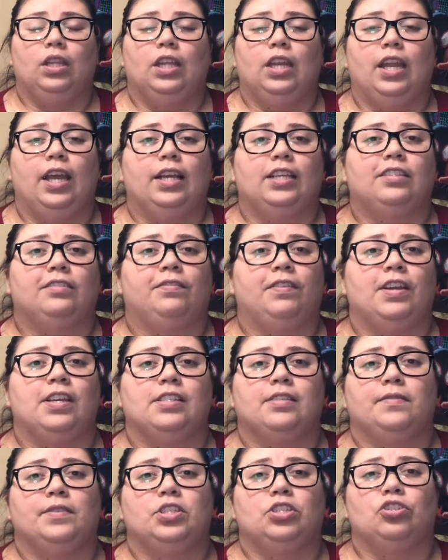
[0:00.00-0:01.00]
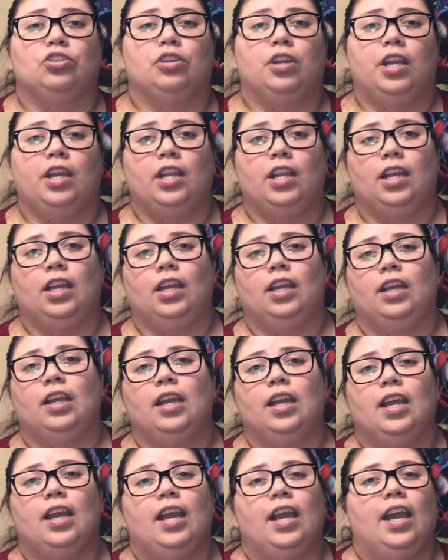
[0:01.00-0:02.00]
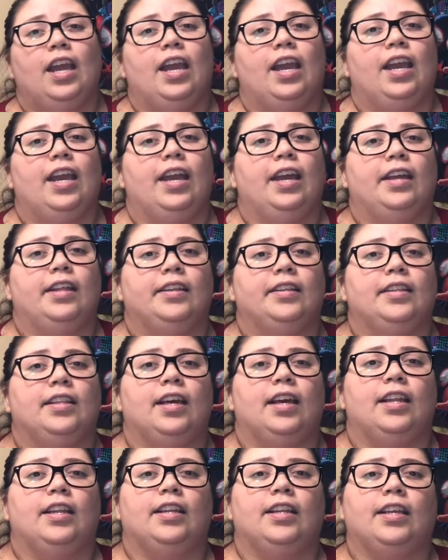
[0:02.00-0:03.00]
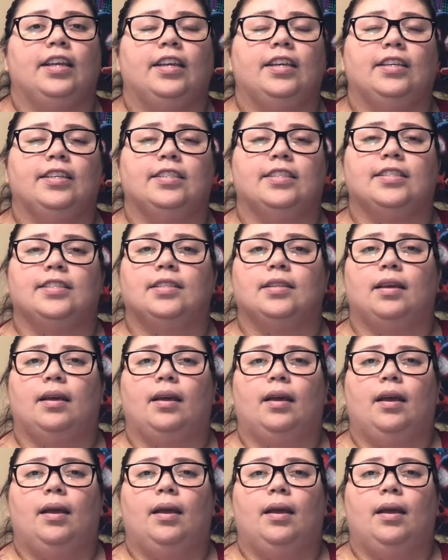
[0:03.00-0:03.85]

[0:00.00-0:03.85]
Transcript: The next phase of his training, and then his